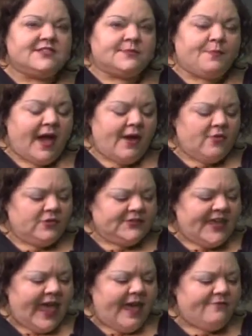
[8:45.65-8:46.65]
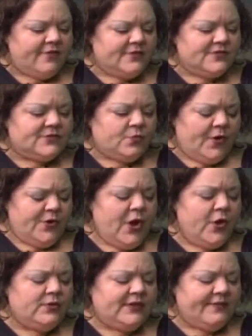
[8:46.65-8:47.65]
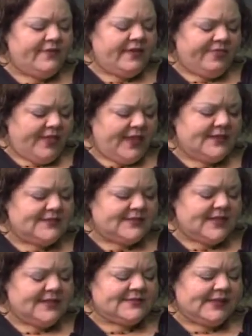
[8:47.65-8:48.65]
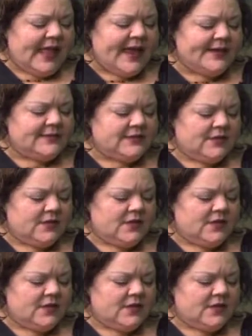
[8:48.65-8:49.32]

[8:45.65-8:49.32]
spiraled caverns where no living thing sees light.